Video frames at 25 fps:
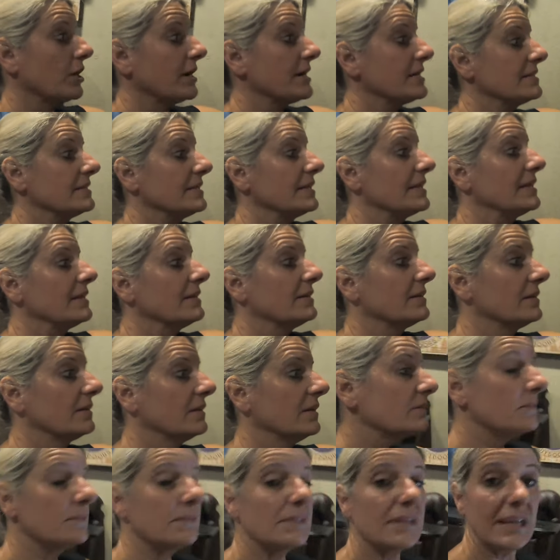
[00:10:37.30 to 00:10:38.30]
crazy.
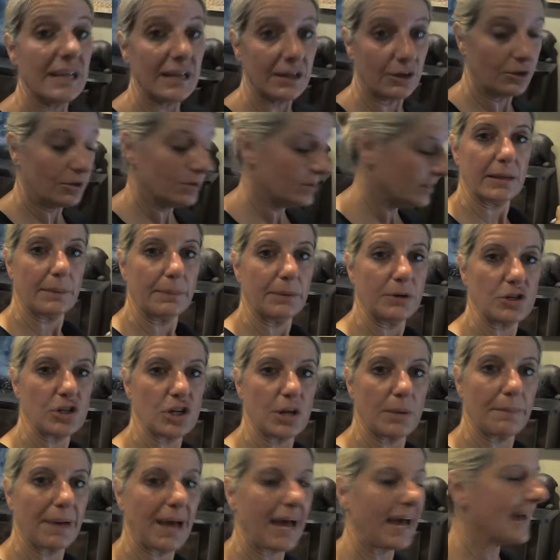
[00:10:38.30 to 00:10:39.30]
So now you push
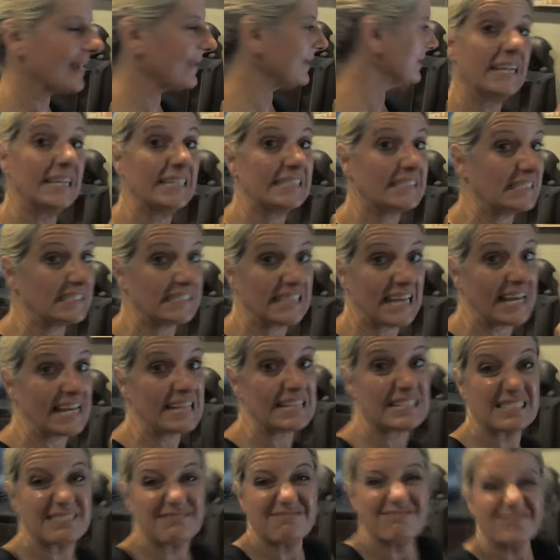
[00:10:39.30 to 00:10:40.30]
it back, it
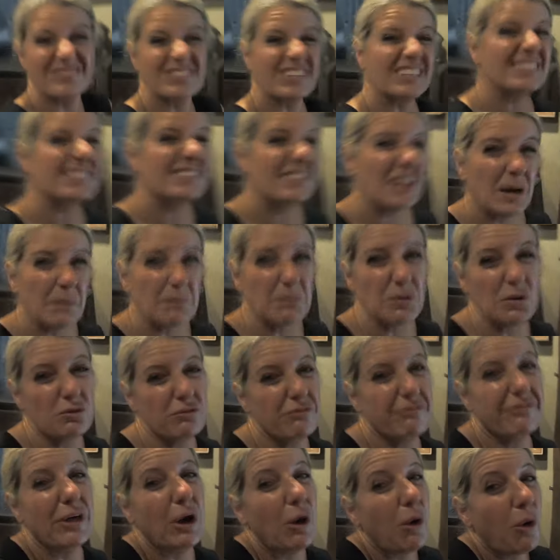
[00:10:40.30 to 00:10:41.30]
stays does not
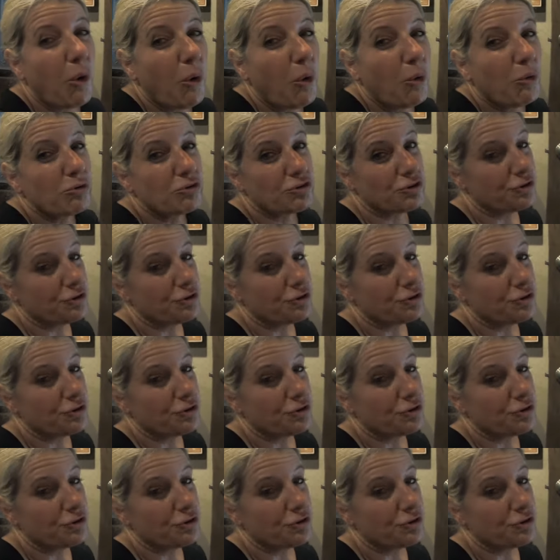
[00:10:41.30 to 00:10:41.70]
move the whole